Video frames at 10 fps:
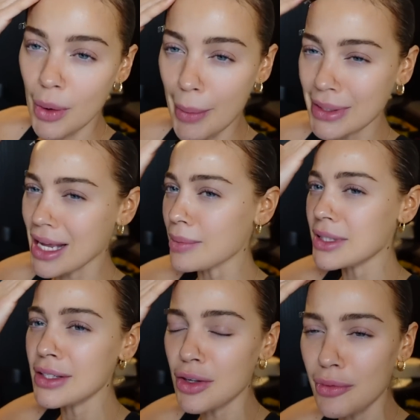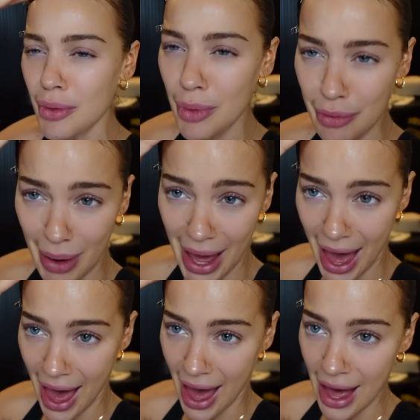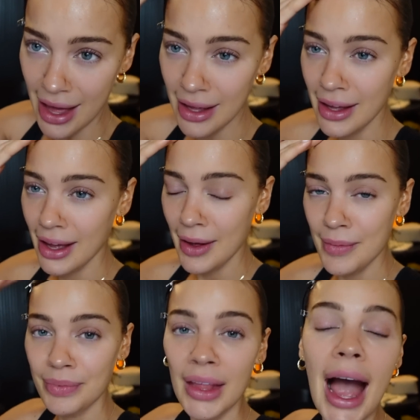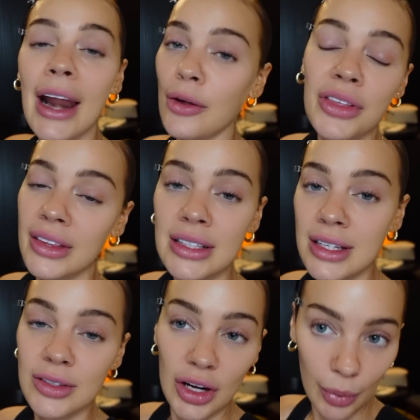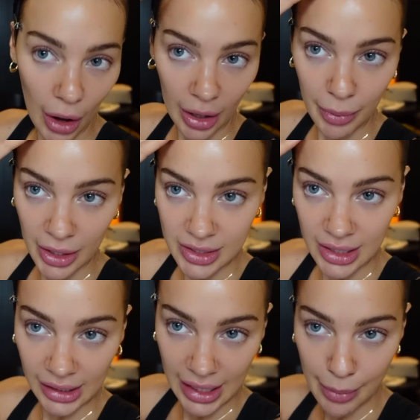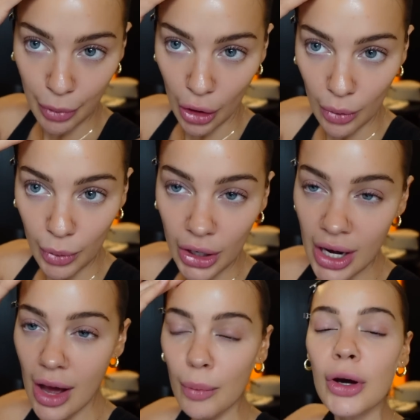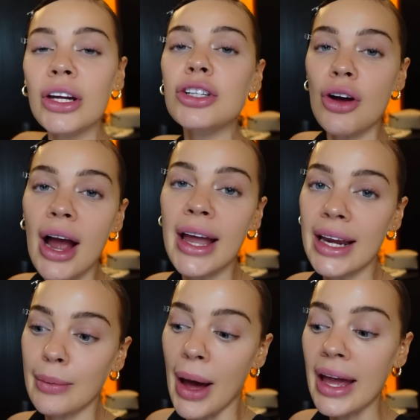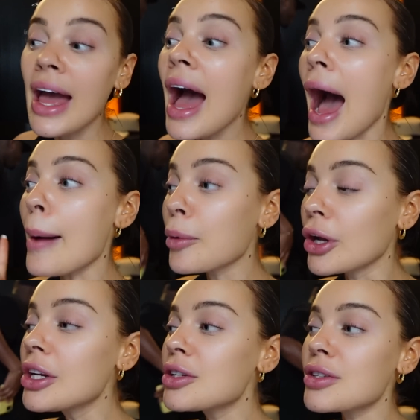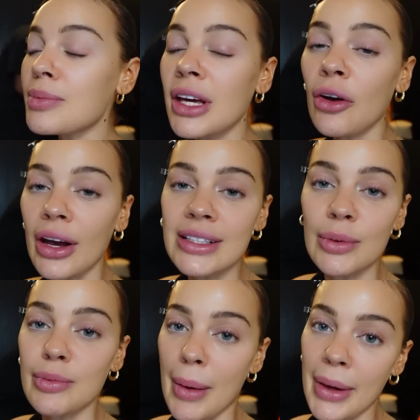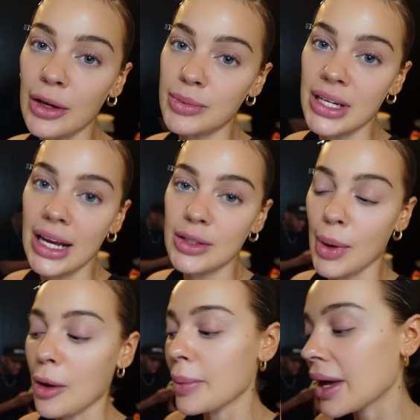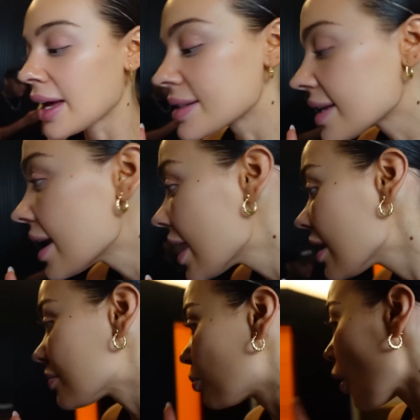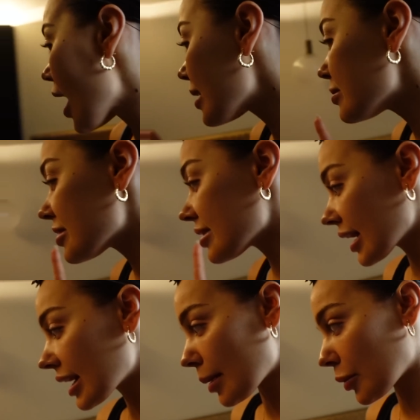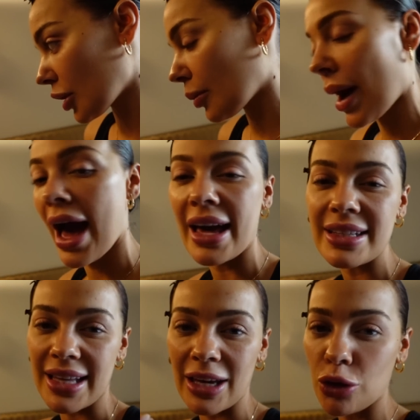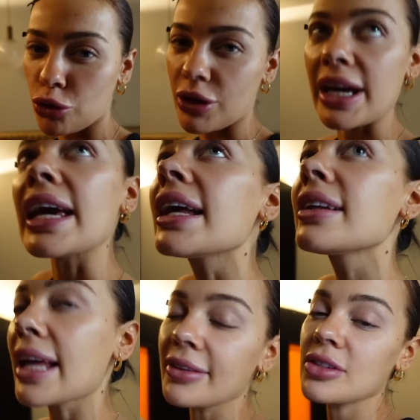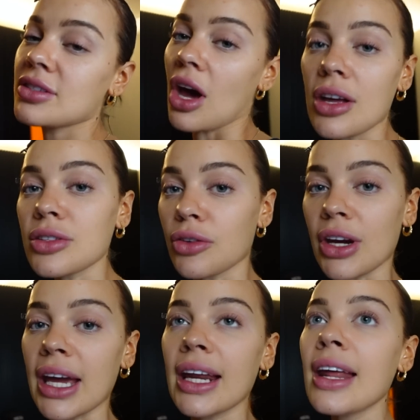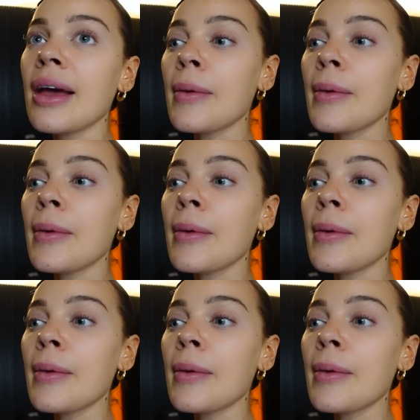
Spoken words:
I'm attempting something with my hair. I don't think this is gonna work personally, but we're gonna try anyway. I'm gonna do something crazy with my makeup today as well, because what I think I'm gonna wear is like green, like the skirt's green.